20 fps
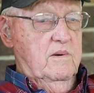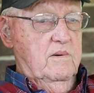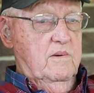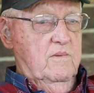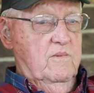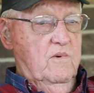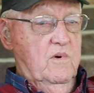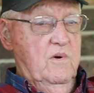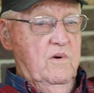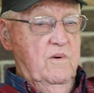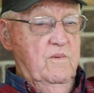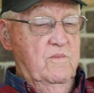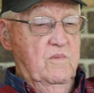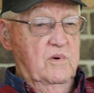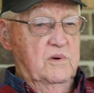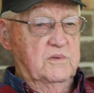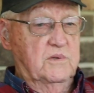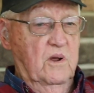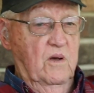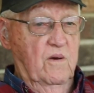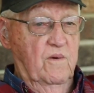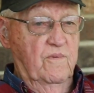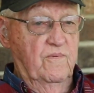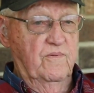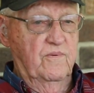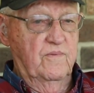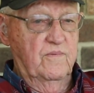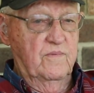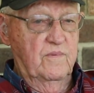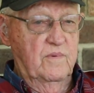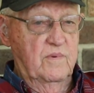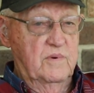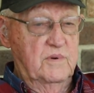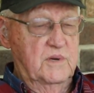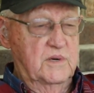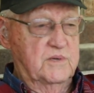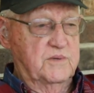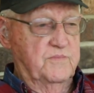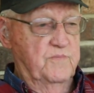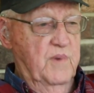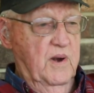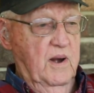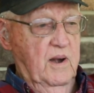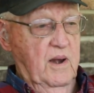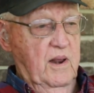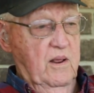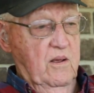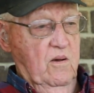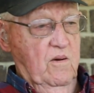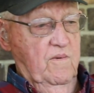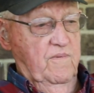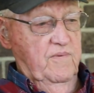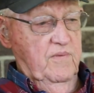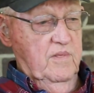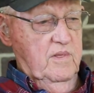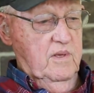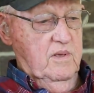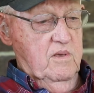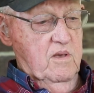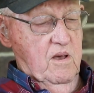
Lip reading: room was just barely off of the